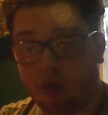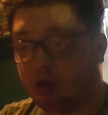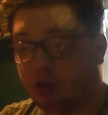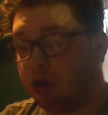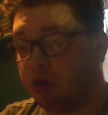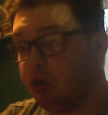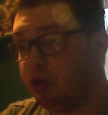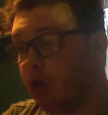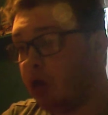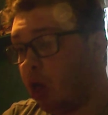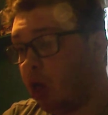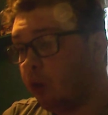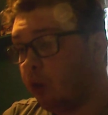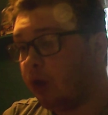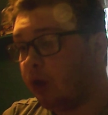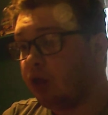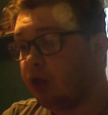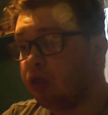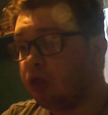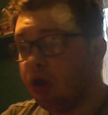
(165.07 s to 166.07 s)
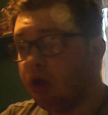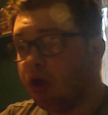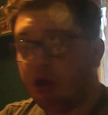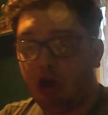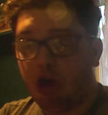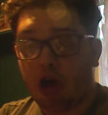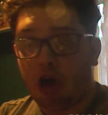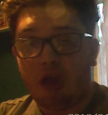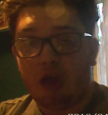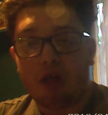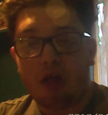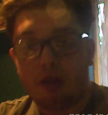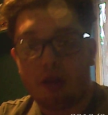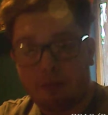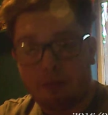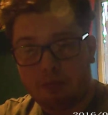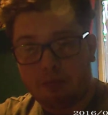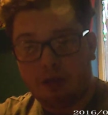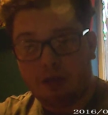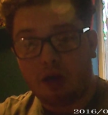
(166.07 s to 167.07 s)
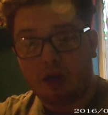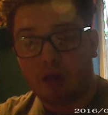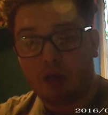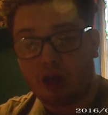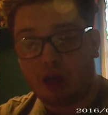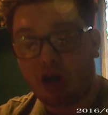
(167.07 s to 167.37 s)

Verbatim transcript: we had, you know, those tails that you had,